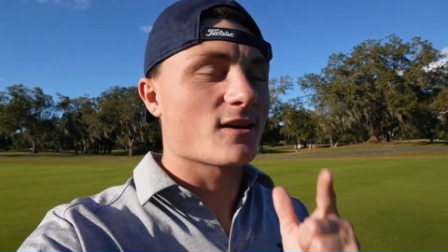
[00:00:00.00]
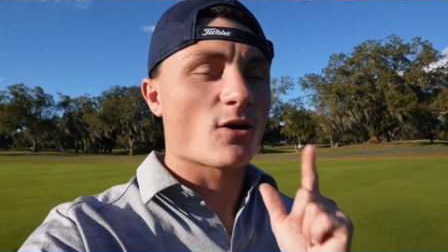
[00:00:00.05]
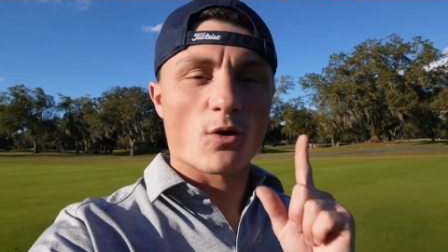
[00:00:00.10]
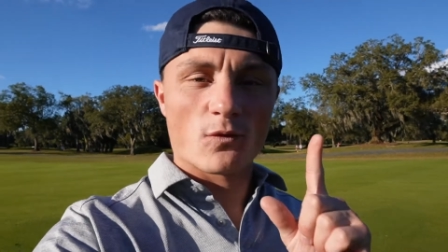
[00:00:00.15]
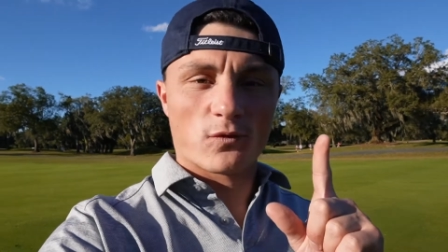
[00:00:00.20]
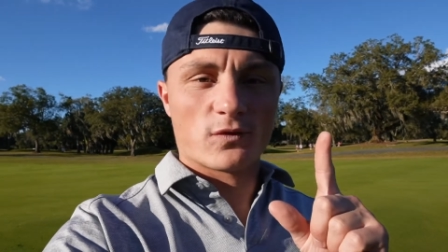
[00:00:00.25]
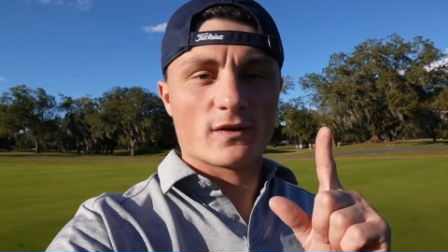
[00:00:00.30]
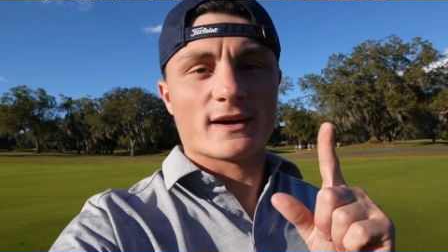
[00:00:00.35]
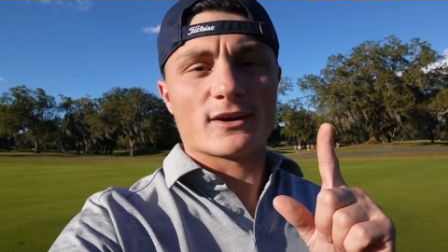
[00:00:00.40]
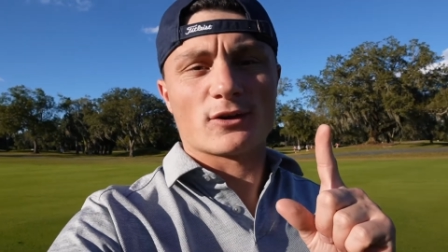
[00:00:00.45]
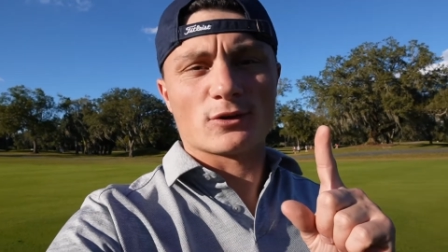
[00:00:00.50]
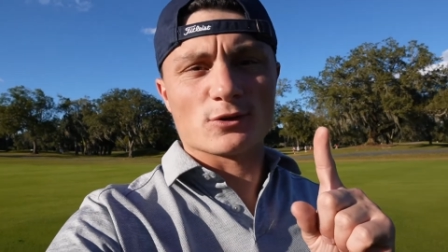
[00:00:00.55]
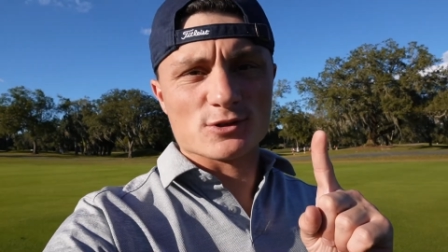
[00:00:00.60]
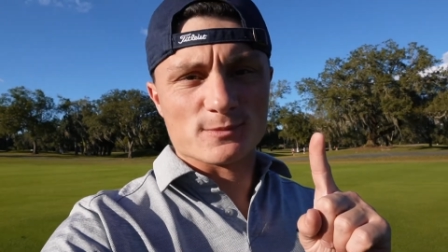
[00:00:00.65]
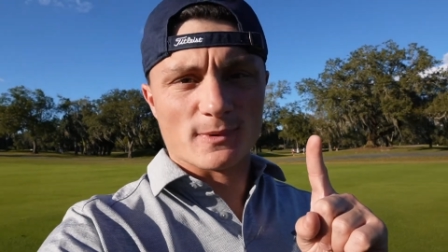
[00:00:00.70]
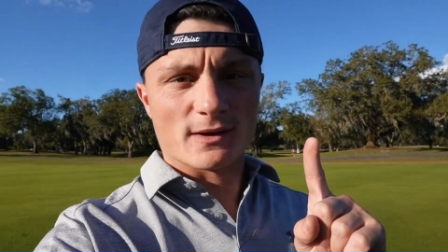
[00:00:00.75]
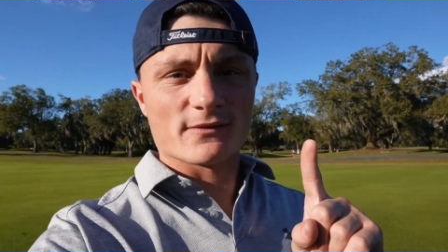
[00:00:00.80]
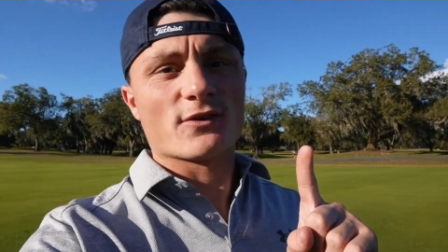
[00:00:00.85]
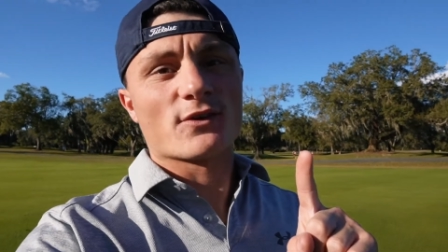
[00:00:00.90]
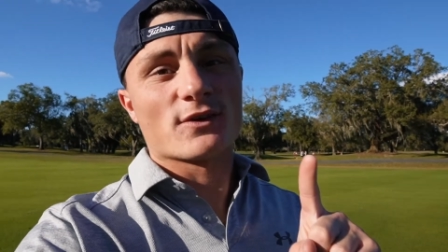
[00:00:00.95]
Hopefully I don't lose
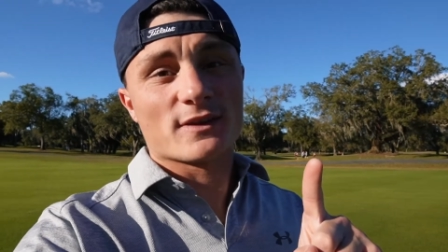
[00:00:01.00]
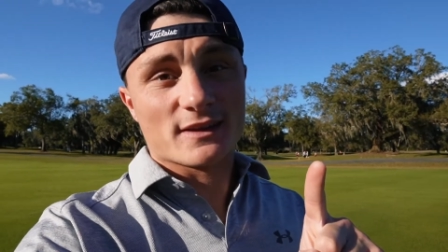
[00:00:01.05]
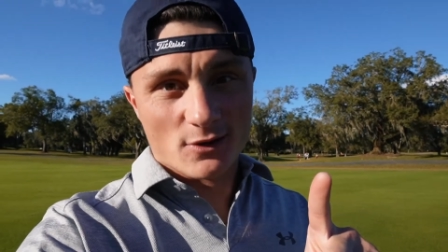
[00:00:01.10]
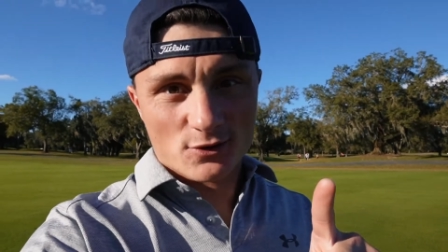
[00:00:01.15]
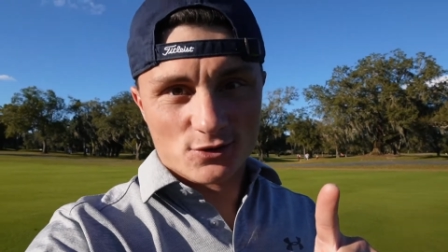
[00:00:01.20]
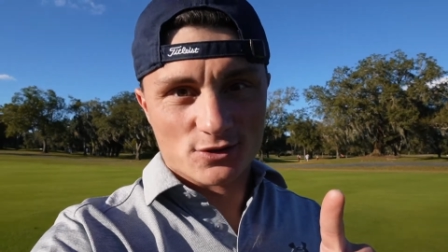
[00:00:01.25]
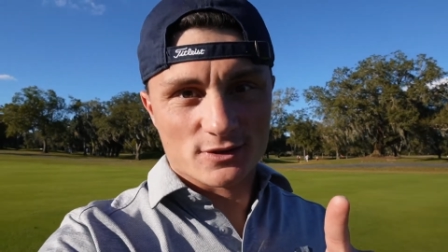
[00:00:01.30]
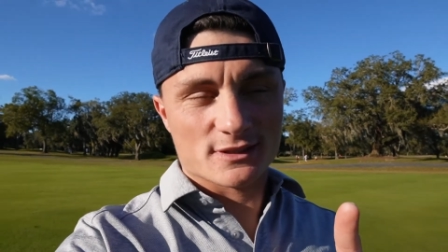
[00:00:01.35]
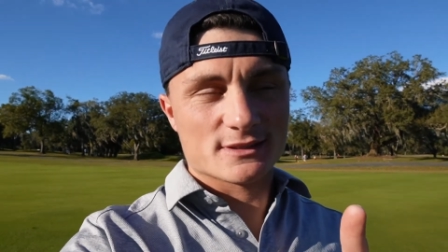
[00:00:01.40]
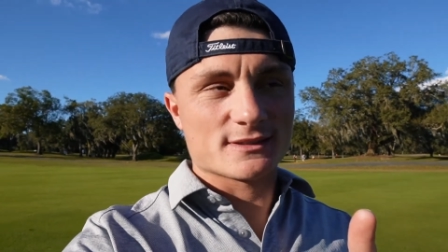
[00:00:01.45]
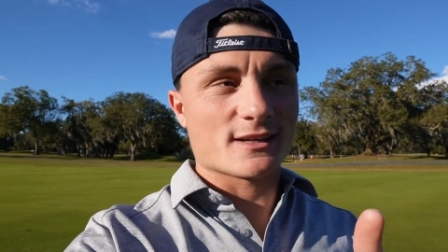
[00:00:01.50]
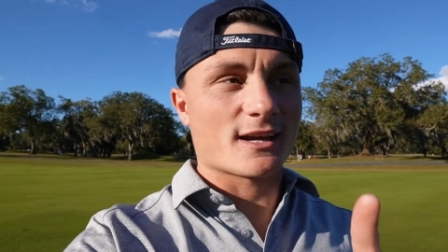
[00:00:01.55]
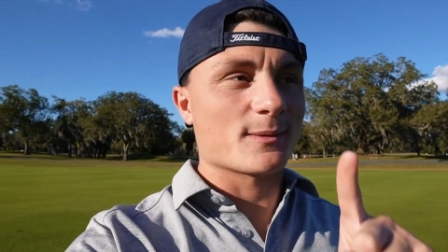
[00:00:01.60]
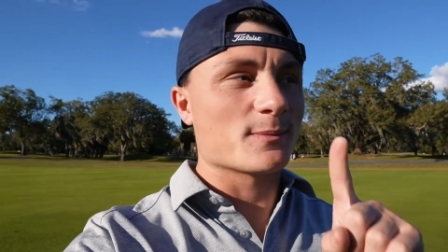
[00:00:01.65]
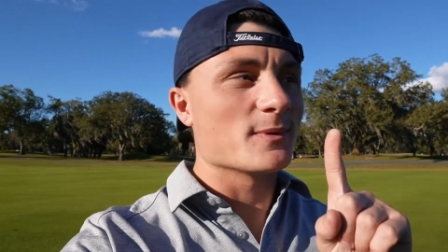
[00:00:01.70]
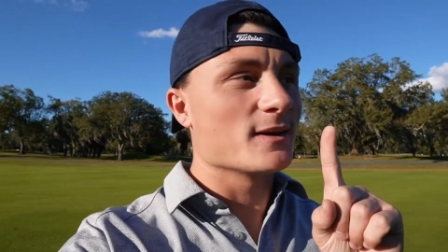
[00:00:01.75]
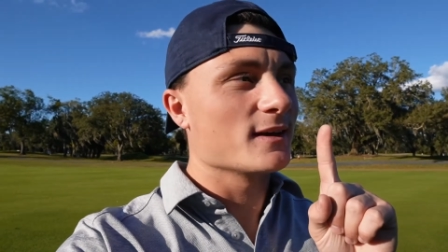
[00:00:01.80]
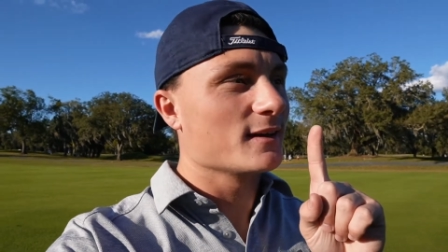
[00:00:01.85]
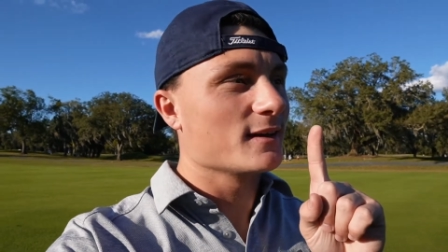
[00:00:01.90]
my phone in the ocean this time.